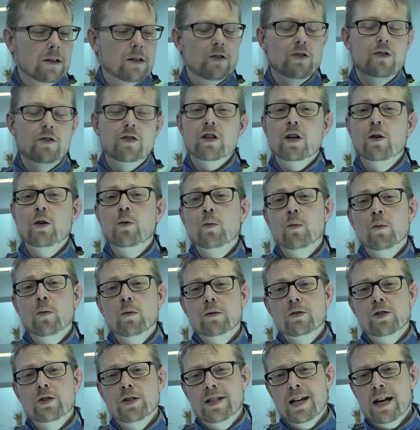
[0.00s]
So
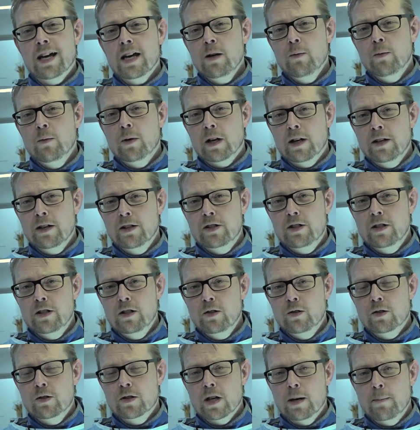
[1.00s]
today we're going to
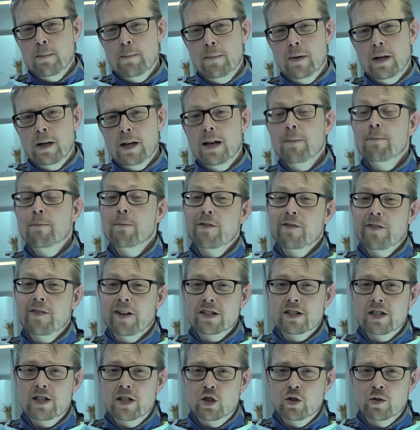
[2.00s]
do some lumbar
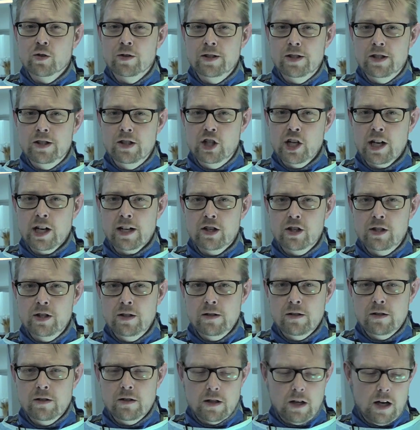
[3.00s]
facet joint
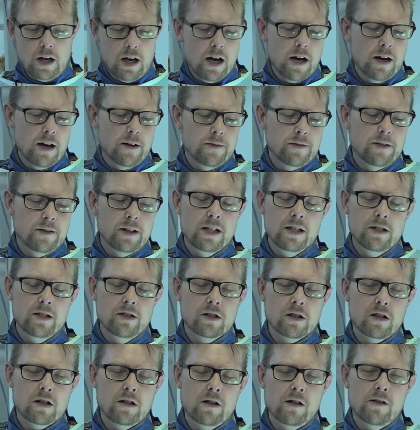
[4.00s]
injections.
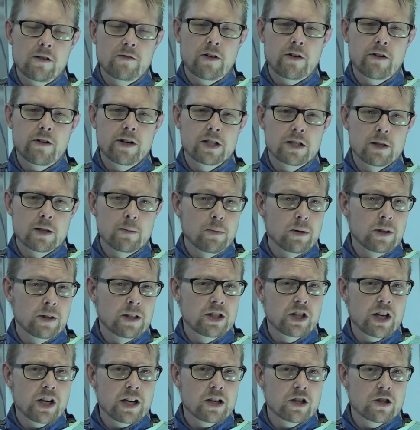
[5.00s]
These are very simple
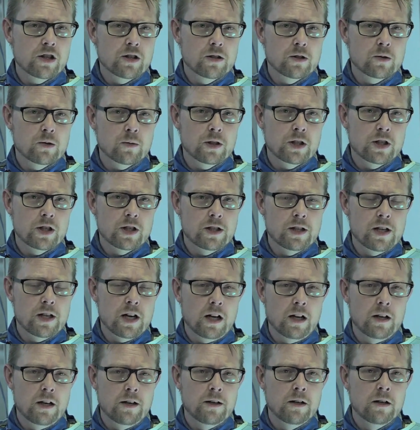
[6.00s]
injections which are
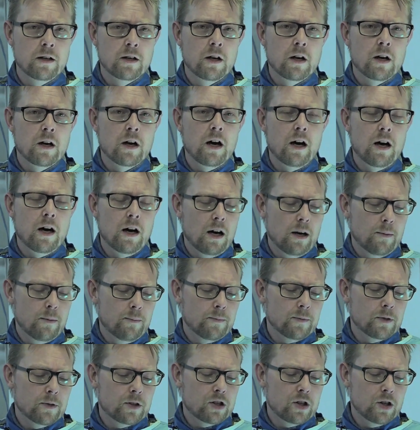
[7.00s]
done
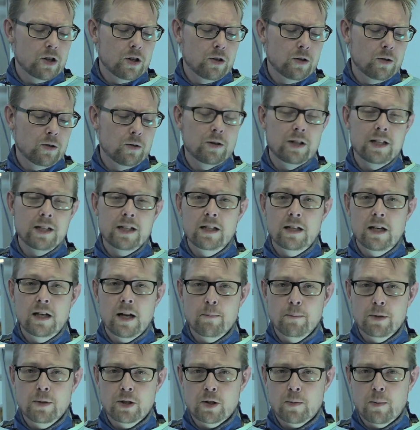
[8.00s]
to the
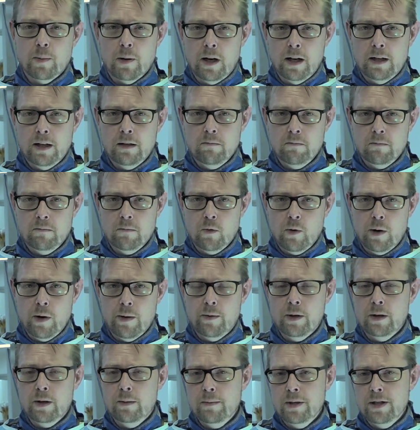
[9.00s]
lumbar spine, where
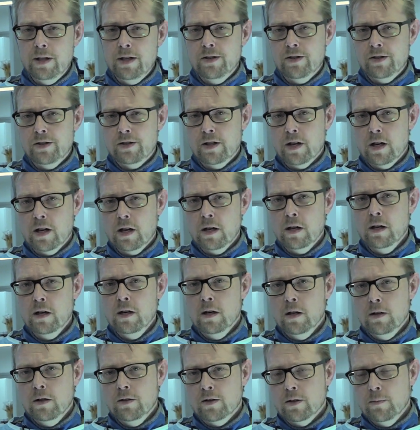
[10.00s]
we administer
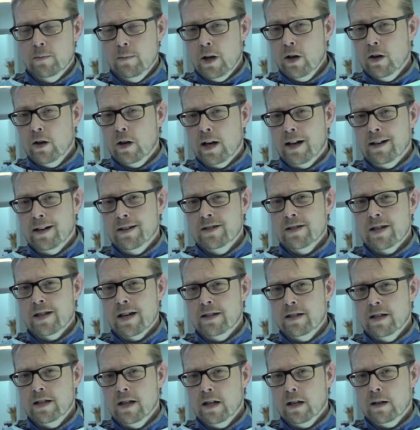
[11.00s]
some local
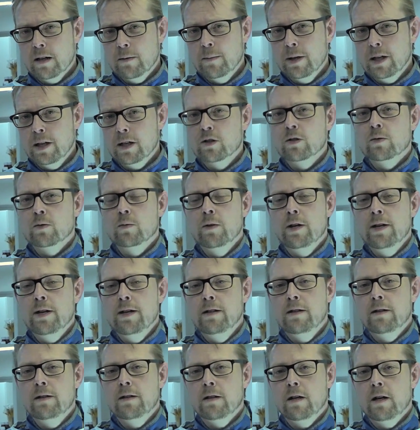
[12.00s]
anesthetic mixed
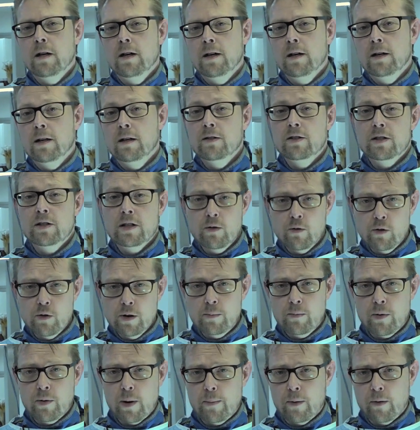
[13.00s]
with
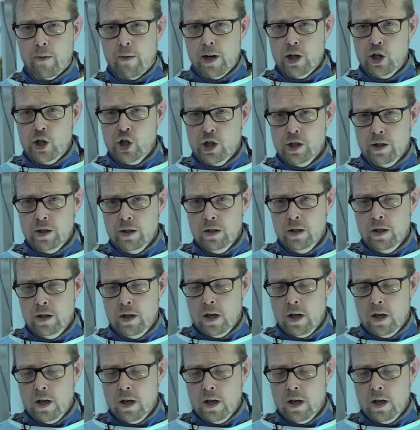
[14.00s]
steroid preparation